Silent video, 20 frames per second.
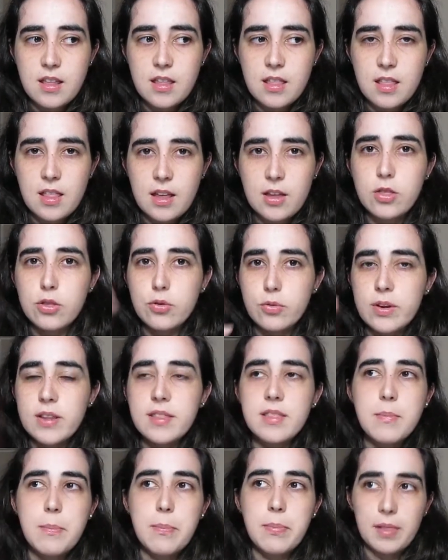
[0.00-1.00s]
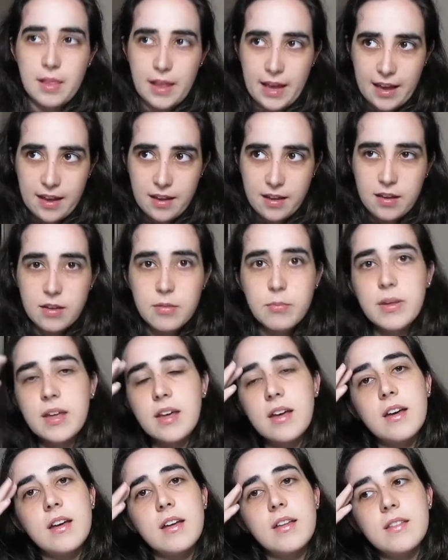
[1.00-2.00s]
like, during the plague,
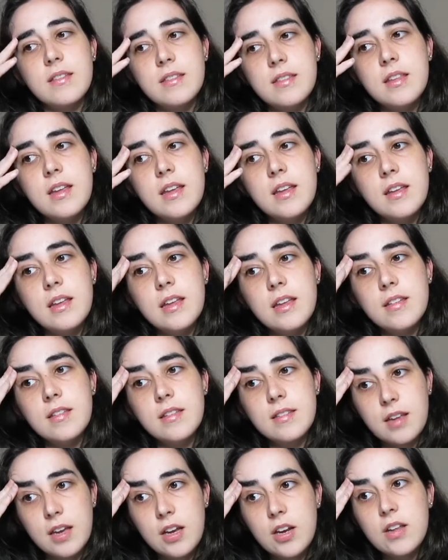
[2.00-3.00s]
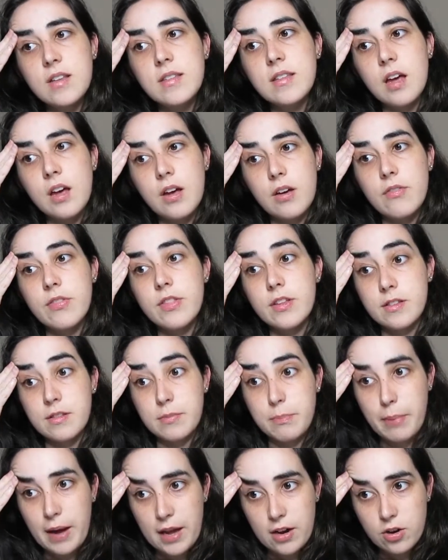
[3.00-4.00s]
because the societies of the
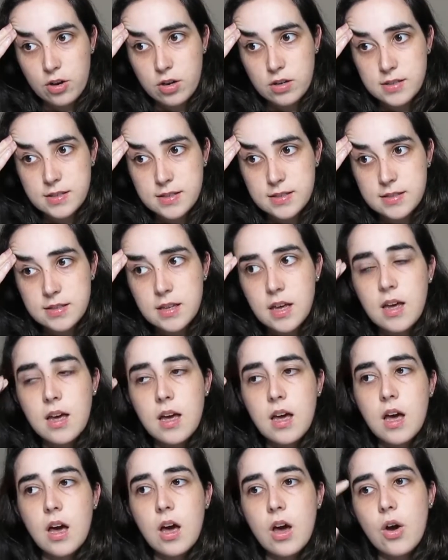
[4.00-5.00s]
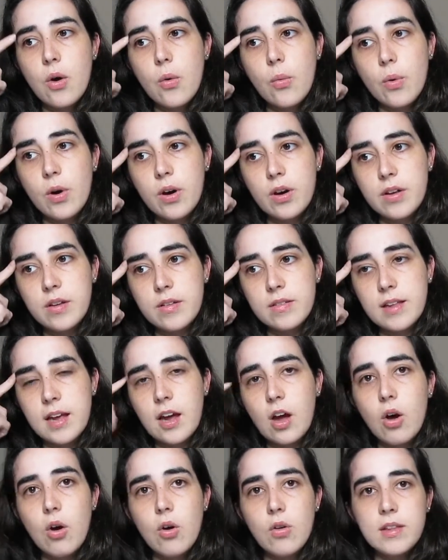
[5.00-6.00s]
spiders was
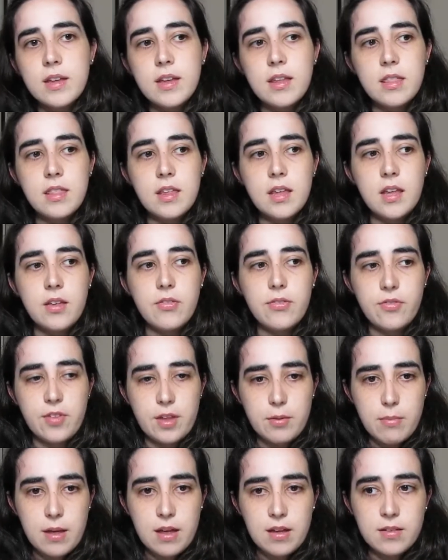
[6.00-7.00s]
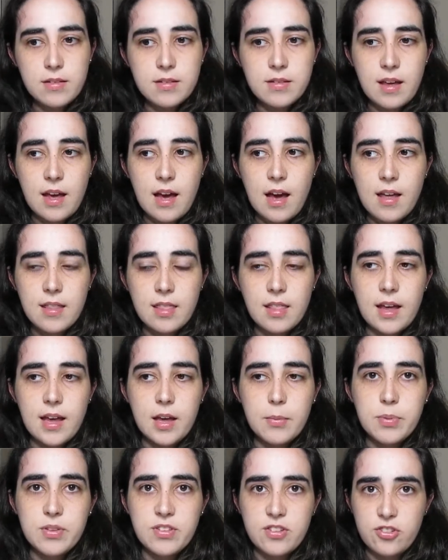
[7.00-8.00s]
like only the females had
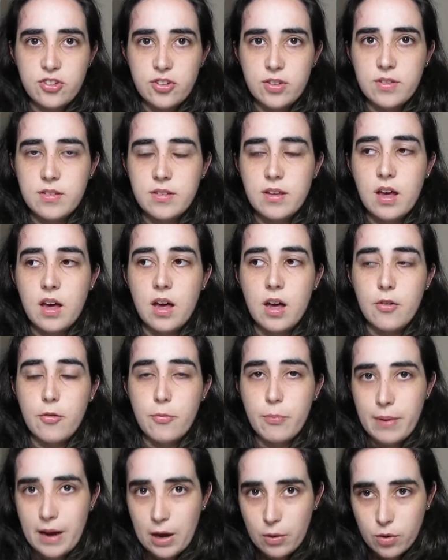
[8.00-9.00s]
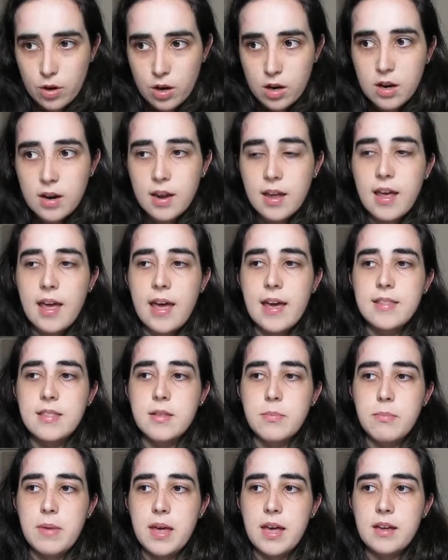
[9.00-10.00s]
like positions of power, and the
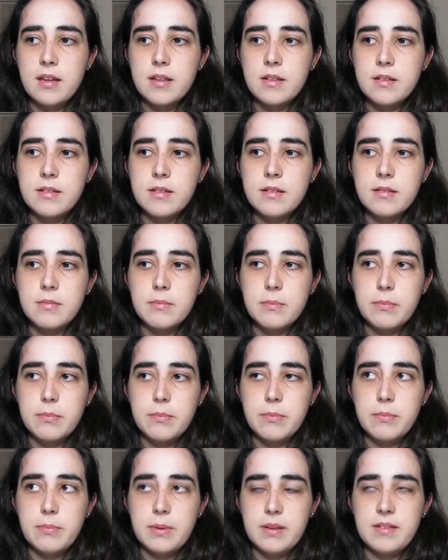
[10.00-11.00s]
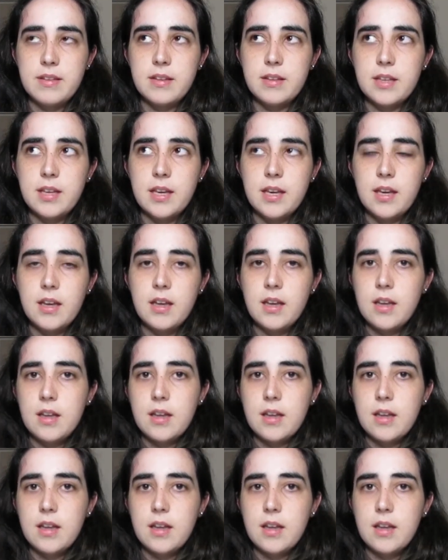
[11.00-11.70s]
males basically